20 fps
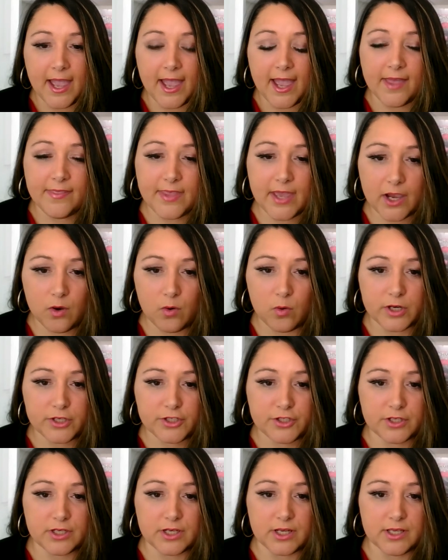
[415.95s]
And that
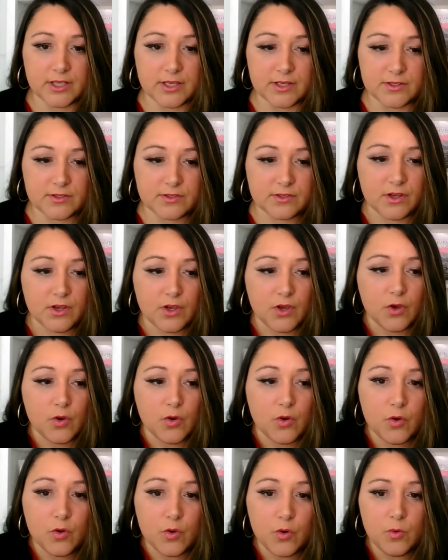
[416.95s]
question is,
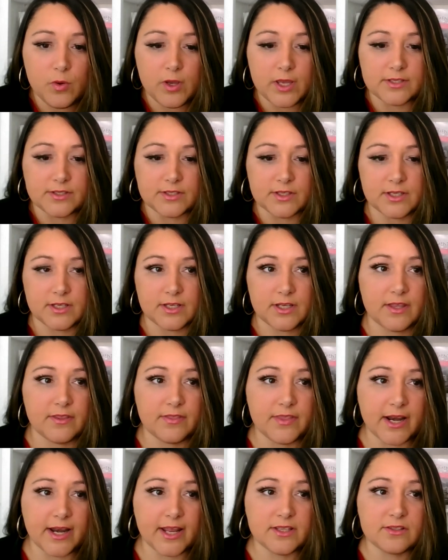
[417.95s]
who is it
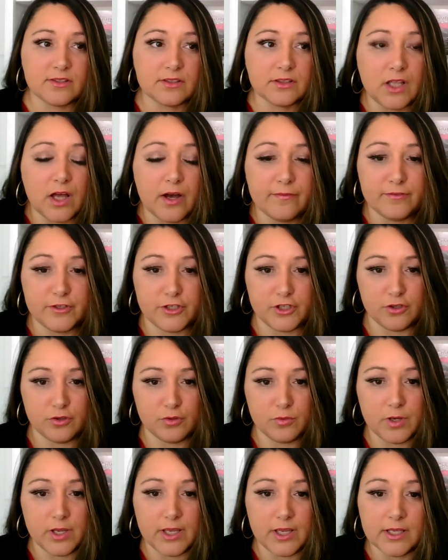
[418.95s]
that has loved
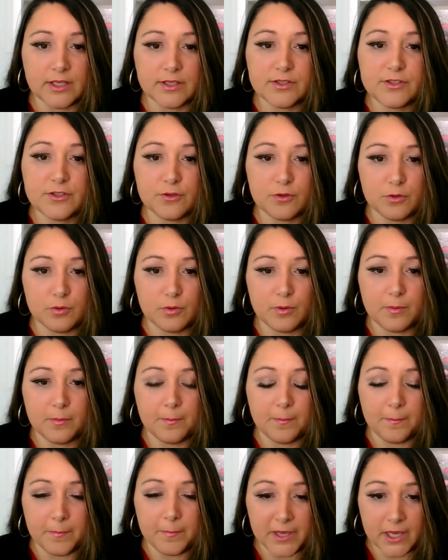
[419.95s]
you into
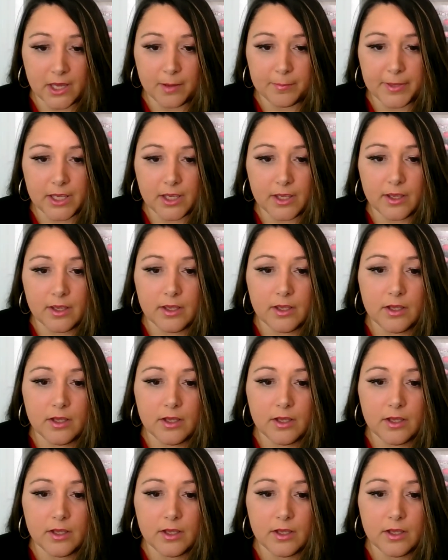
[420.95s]
becoming?